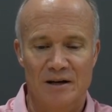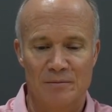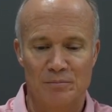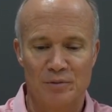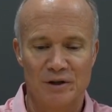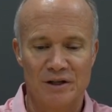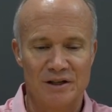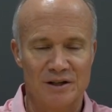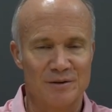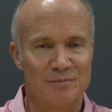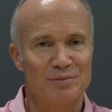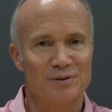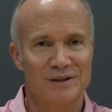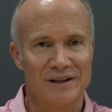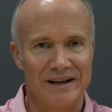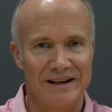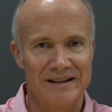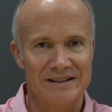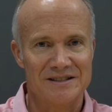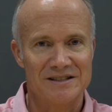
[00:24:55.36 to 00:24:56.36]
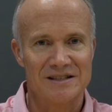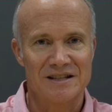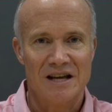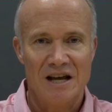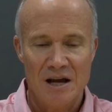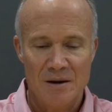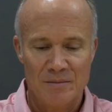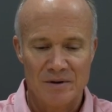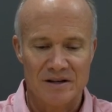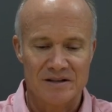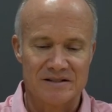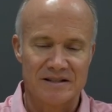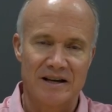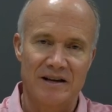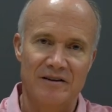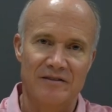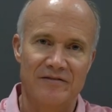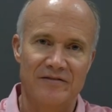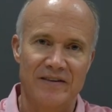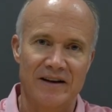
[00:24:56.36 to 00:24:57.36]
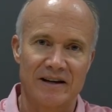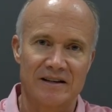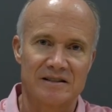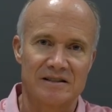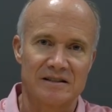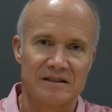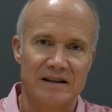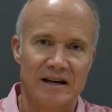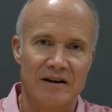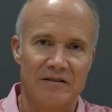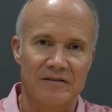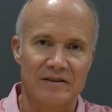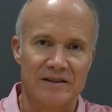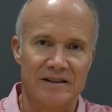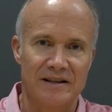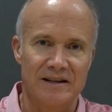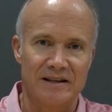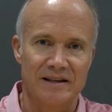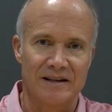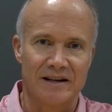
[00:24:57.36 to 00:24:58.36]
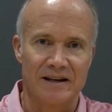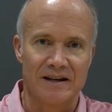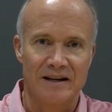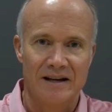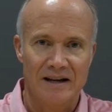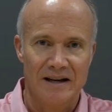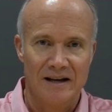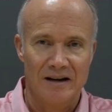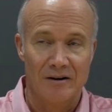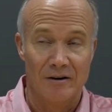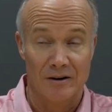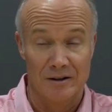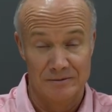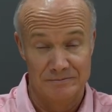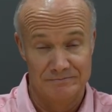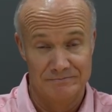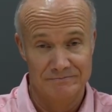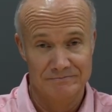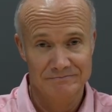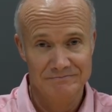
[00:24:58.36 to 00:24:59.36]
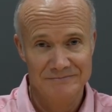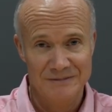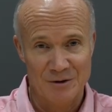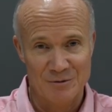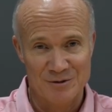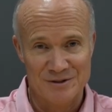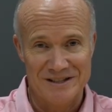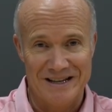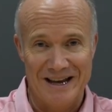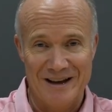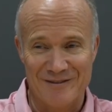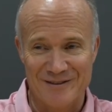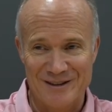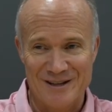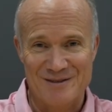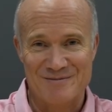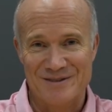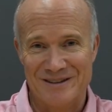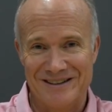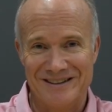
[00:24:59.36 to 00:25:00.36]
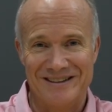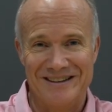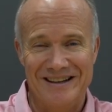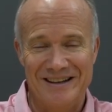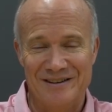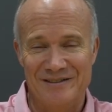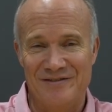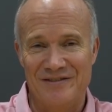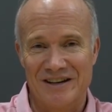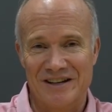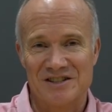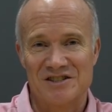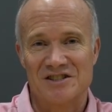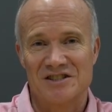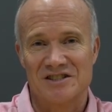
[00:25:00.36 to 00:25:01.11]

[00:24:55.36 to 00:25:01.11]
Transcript: put into place, because they affect everything, or I wouldn't say everything, but it affects